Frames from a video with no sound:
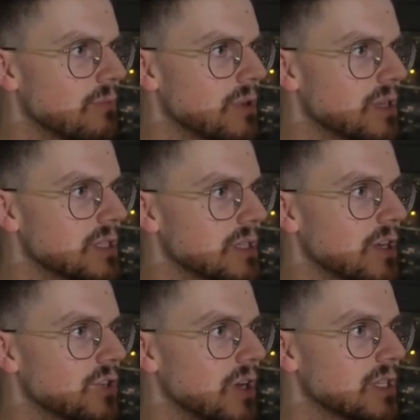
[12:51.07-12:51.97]
but this is going
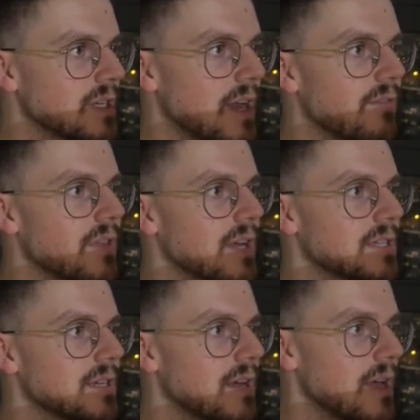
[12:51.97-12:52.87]
to translate everything I
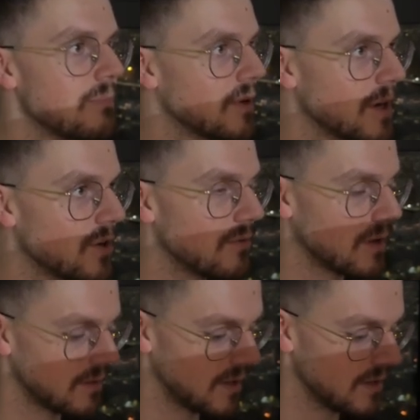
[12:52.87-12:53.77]
say and put it
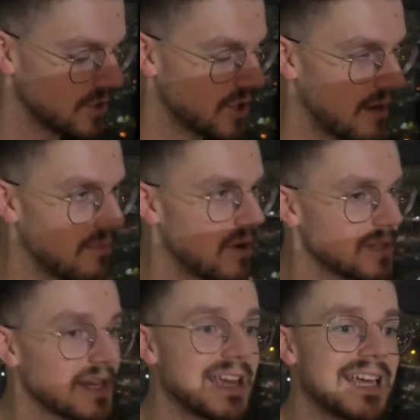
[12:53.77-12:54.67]
directly into this chat box.